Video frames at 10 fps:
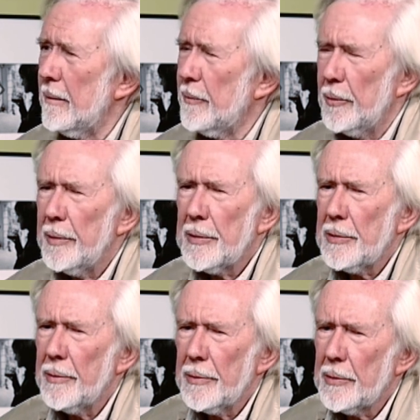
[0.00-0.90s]
for
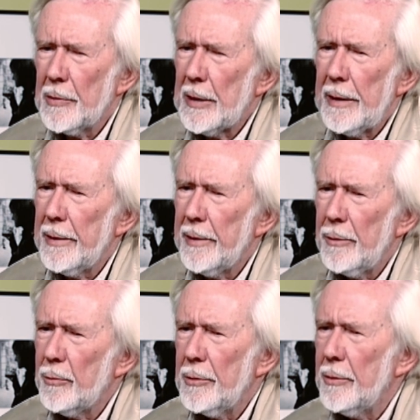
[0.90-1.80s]
instance, today
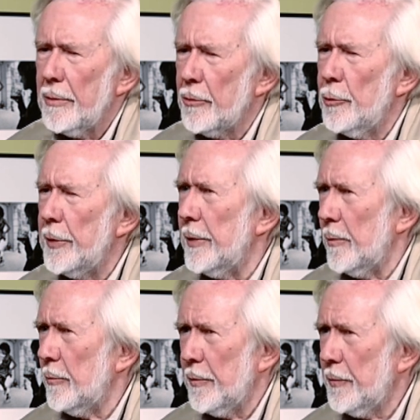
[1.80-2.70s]
I would not dream of